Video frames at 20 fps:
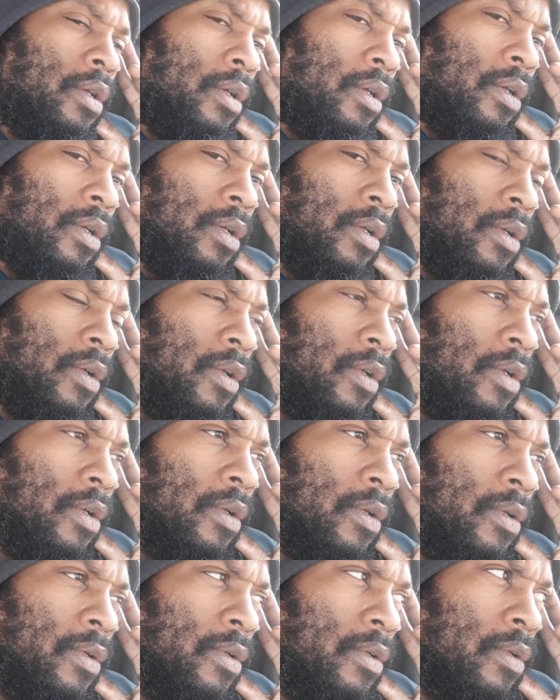
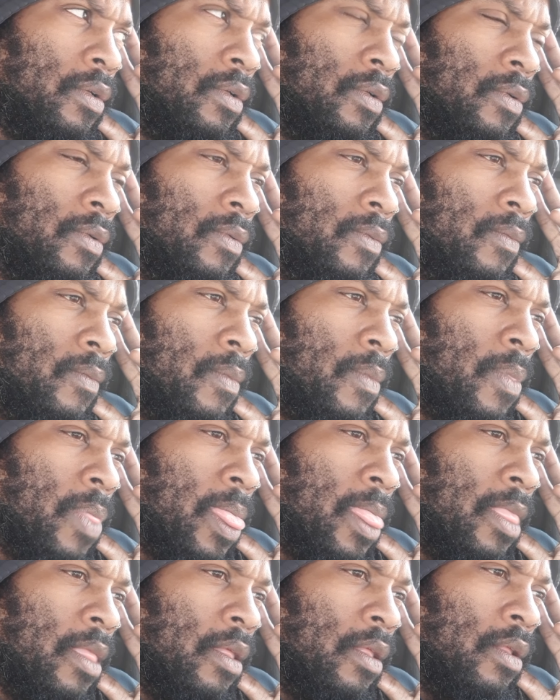
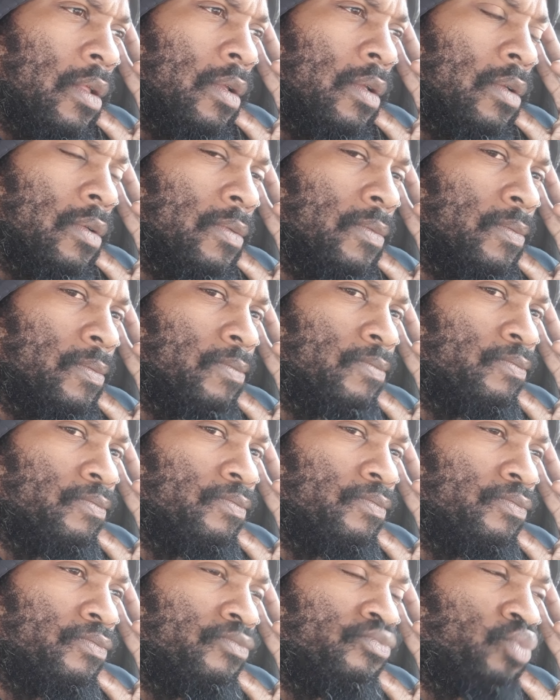
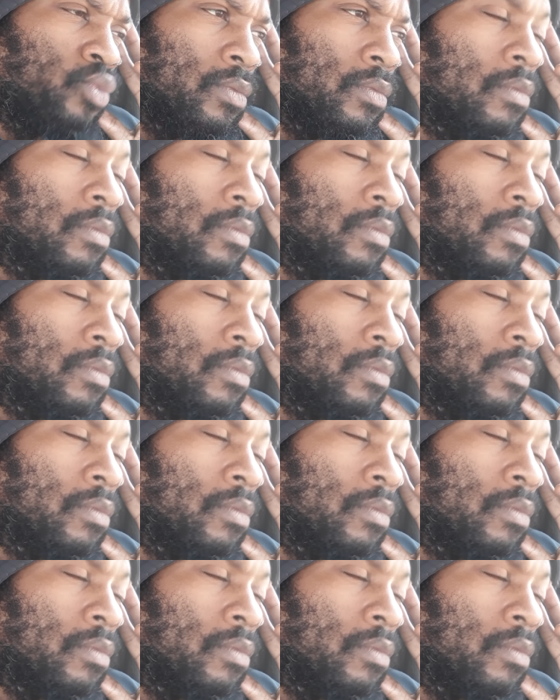(silence)